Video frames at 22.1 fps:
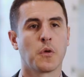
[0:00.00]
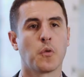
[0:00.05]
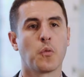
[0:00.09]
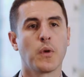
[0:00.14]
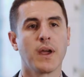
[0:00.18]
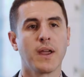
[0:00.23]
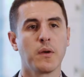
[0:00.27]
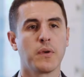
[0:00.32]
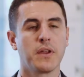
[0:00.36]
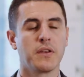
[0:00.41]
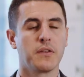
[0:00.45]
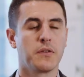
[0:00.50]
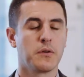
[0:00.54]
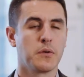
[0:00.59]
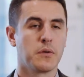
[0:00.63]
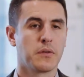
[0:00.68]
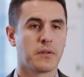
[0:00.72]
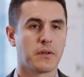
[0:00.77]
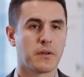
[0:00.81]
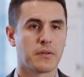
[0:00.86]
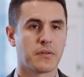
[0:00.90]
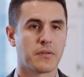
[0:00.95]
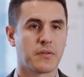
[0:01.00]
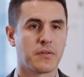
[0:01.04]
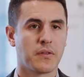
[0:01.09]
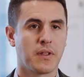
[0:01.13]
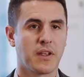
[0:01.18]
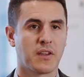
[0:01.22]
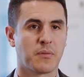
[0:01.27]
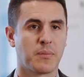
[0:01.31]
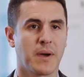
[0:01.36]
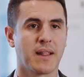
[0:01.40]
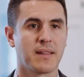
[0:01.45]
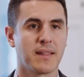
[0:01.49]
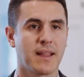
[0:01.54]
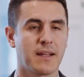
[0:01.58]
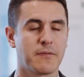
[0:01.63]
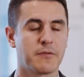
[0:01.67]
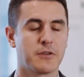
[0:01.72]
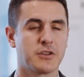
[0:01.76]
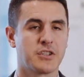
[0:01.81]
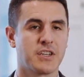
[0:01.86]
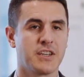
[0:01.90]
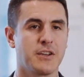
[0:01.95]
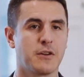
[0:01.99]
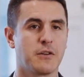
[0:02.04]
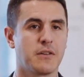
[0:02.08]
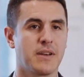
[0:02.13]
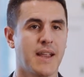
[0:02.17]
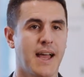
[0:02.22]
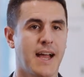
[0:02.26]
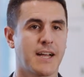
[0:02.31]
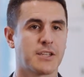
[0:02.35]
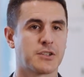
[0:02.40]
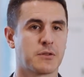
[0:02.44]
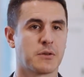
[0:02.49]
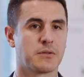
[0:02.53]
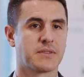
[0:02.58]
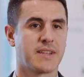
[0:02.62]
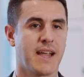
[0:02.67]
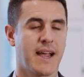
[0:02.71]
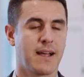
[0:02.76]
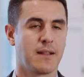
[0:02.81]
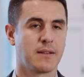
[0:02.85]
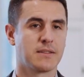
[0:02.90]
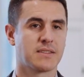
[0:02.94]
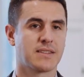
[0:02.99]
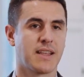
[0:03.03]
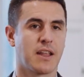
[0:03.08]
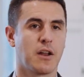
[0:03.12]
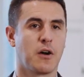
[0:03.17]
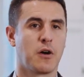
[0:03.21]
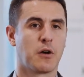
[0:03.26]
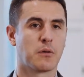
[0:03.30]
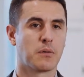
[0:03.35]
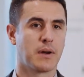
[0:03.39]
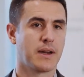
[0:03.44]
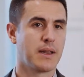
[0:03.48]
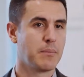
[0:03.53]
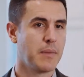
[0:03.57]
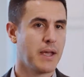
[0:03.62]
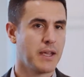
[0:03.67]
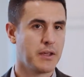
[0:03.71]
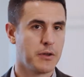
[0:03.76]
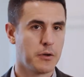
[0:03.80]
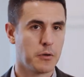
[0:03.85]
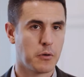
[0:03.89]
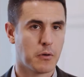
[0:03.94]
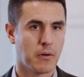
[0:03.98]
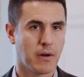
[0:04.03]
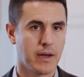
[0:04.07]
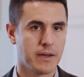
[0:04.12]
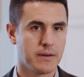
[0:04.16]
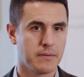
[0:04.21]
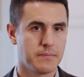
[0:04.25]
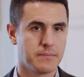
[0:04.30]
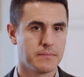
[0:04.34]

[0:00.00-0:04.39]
The way we do this is by leveraging your natural talents that already make you great.